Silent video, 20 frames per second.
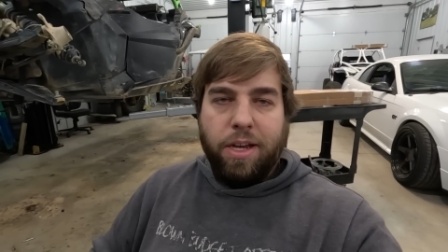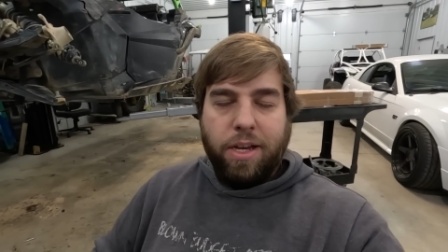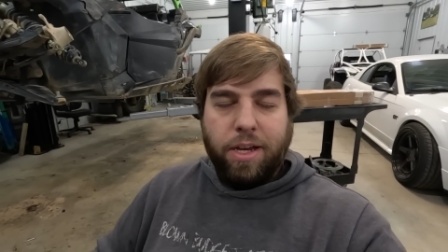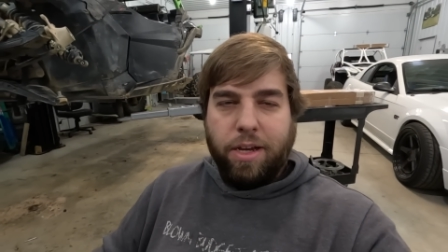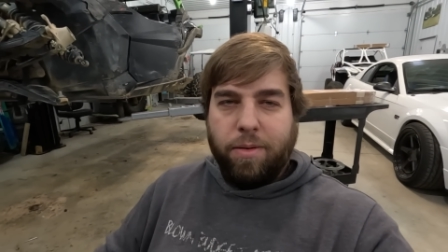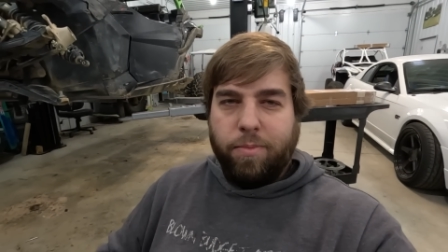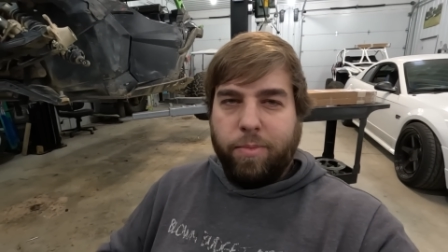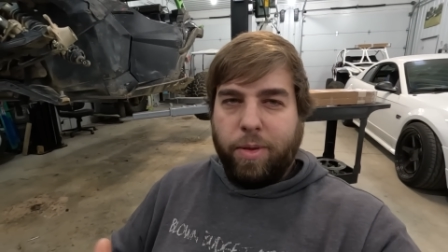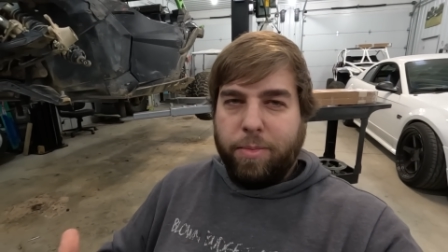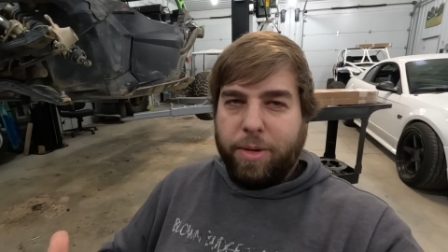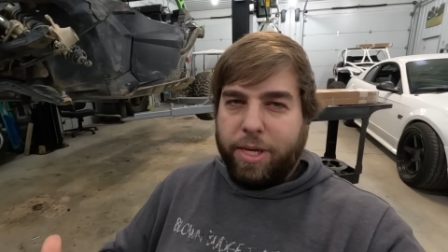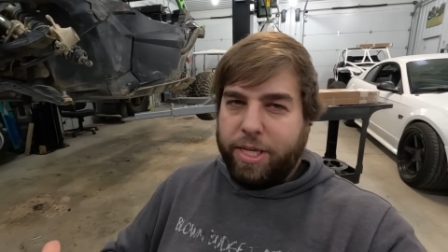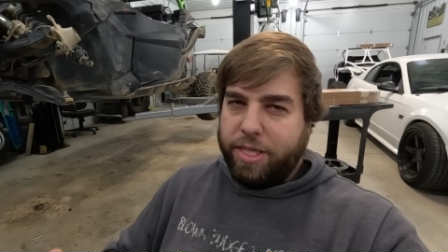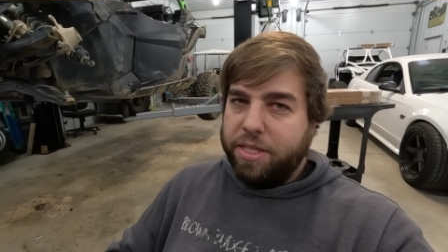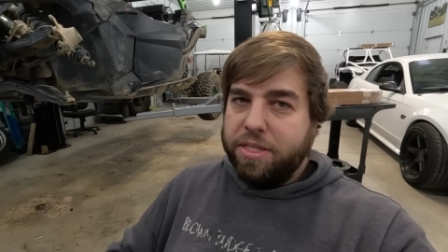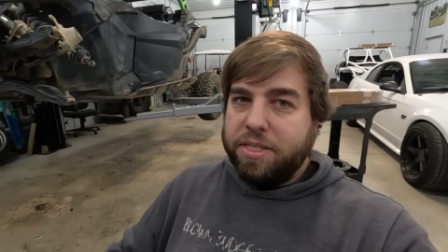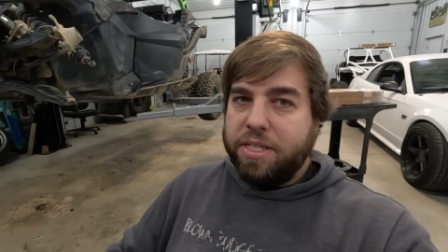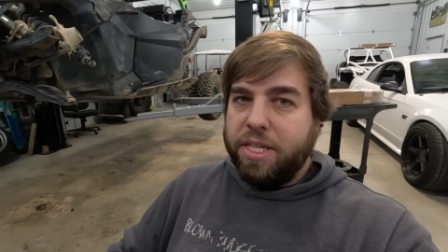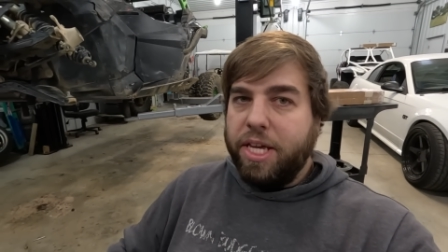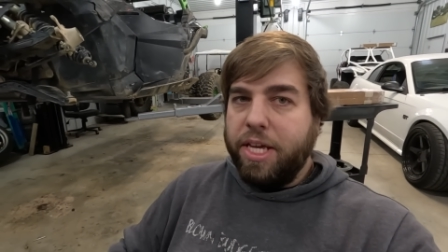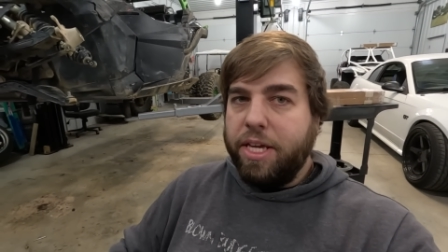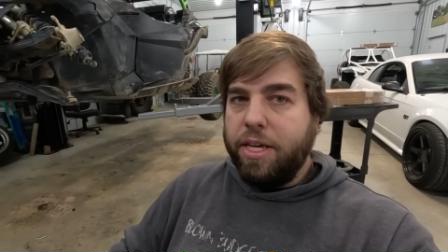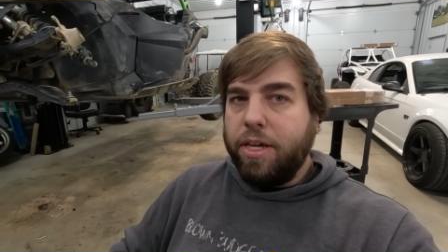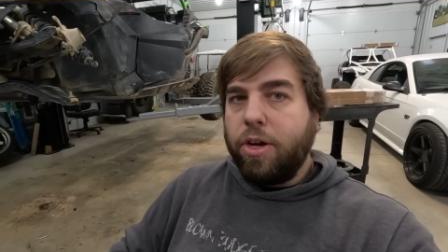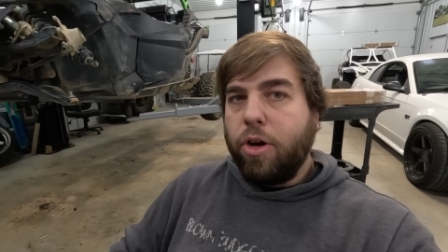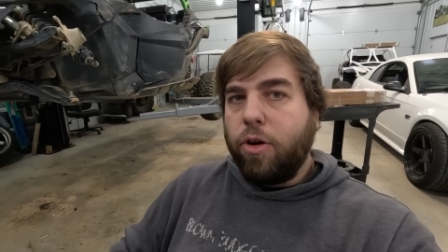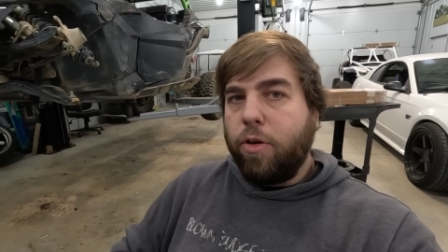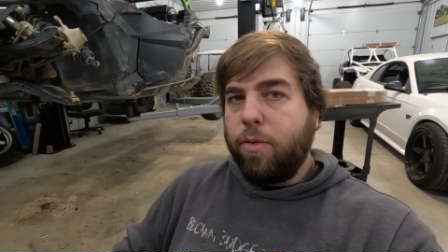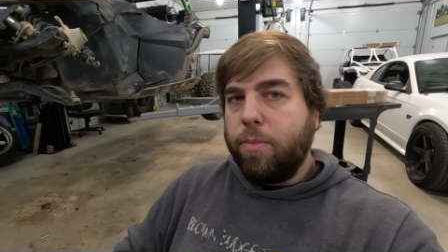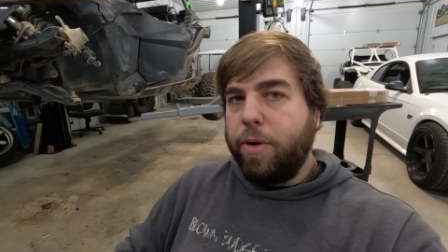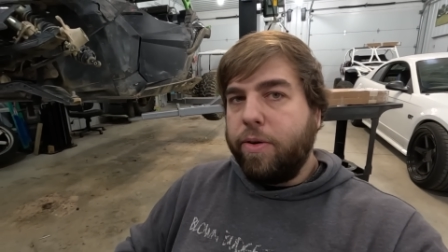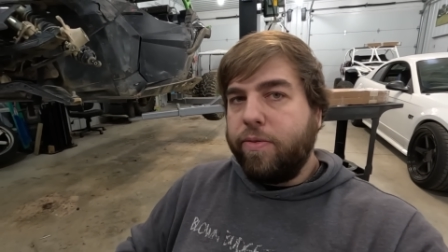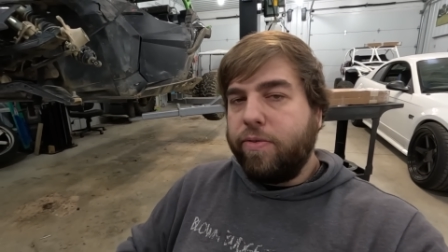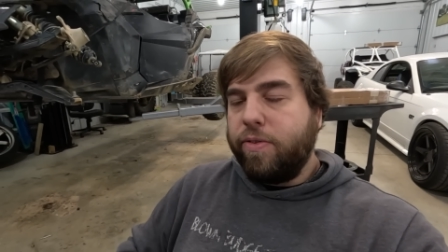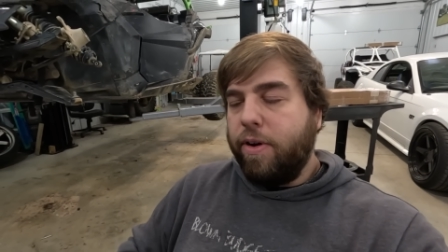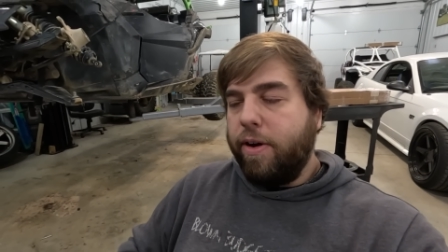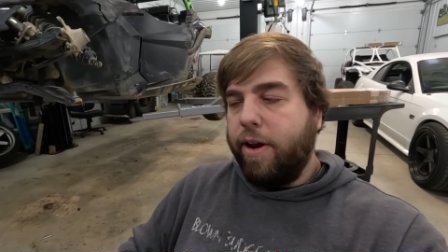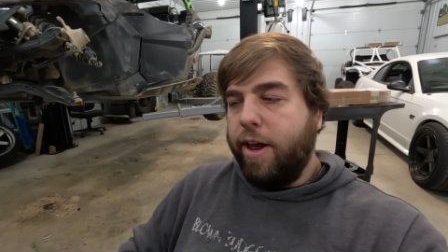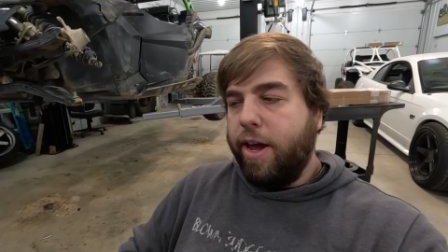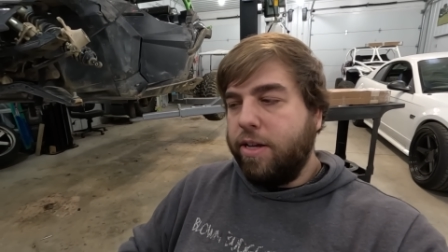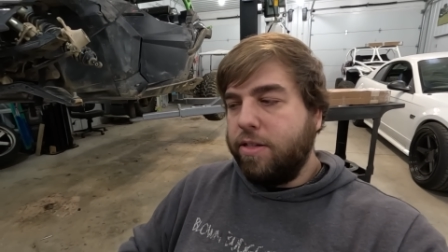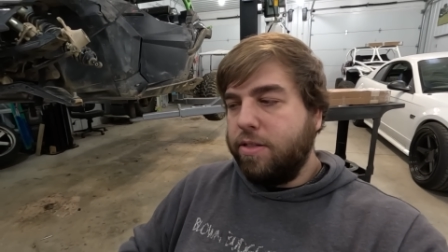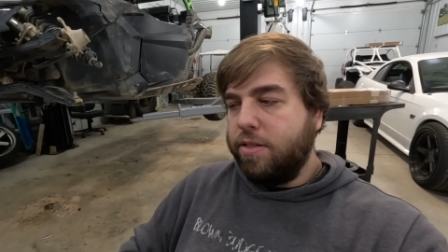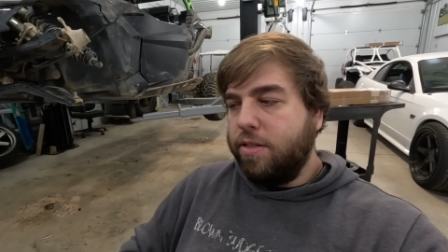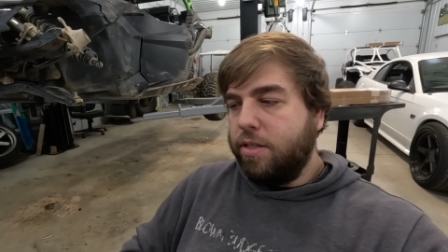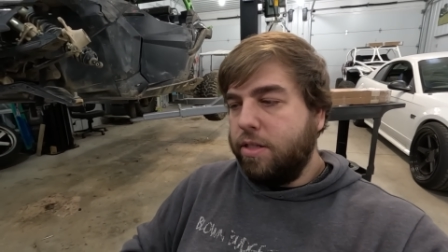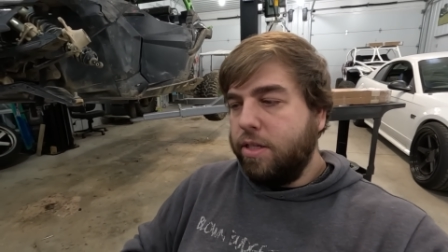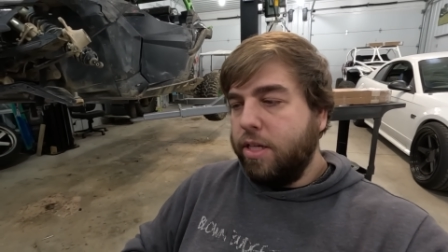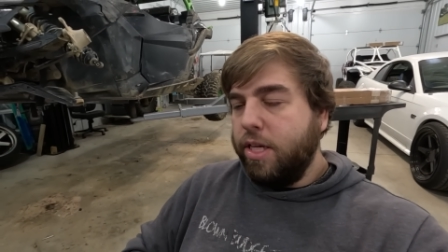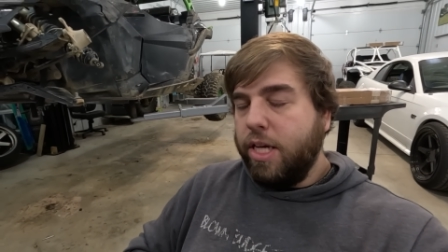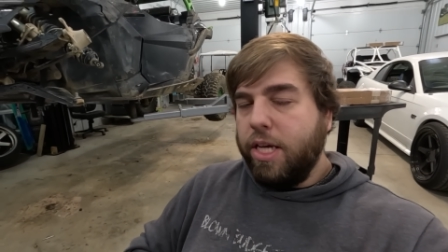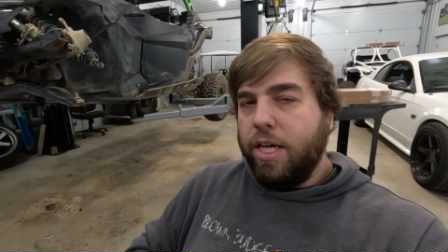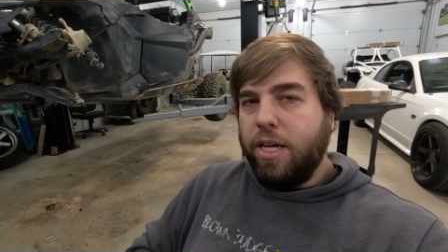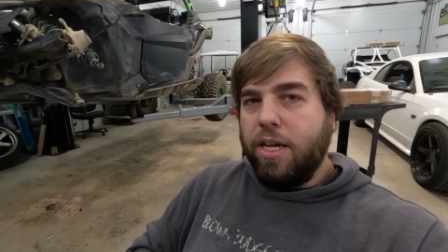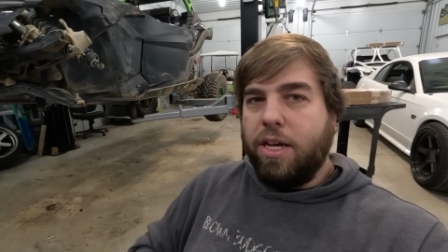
Um, they make this King Cobra front axle.